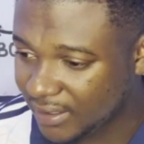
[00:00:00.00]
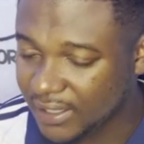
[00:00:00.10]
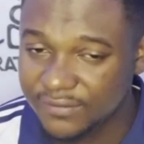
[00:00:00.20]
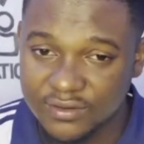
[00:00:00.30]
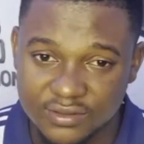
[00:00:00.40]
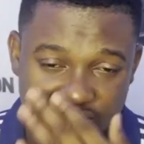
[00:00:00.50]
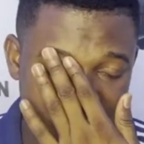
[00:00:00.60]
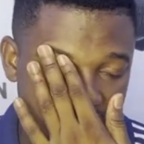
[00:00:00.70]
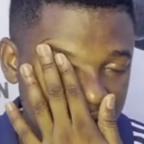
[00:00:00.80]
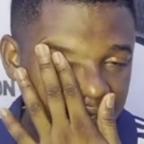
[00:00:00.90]
If not,
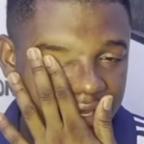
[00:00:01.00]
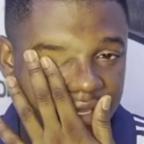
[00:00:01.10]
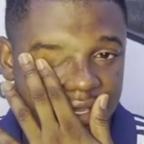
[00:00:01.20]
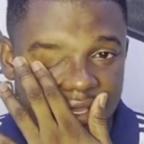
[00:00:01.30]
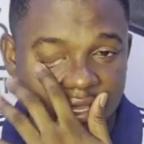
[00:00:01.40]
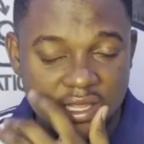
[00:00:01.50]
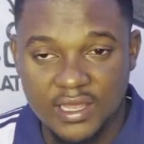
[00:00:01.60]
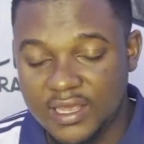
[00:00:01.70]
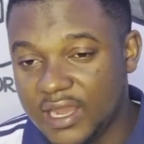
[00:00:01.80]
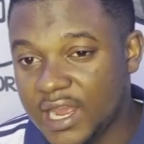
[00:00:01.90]

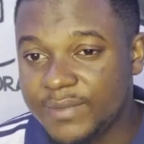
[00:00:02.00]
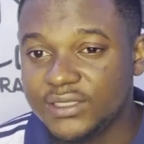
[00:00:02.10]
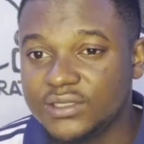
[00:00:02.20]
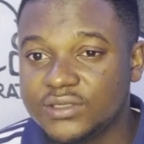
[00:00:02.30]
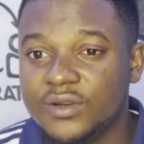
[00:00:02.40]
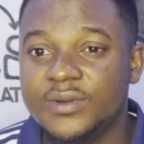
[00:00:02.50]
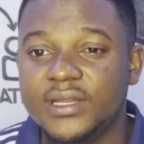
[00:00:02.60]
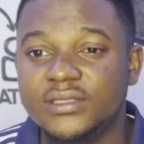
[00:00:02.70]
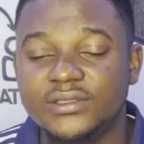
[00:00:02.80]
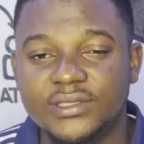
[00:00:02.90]
a hacker might just come in
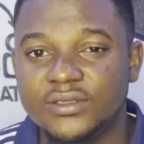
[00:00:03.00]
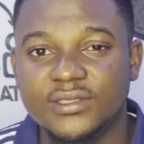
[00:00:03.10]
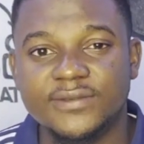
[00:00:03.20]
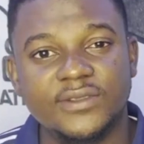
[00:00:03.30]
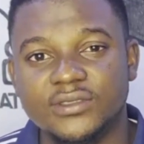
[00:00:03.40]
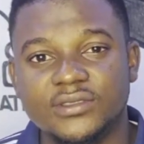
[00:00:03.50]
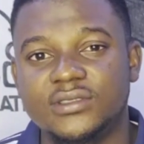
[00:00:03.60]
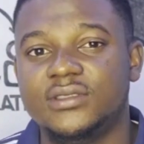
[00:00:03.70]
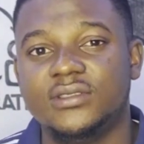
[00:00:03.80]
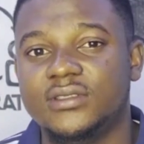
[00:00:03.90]
and doing all the fonts.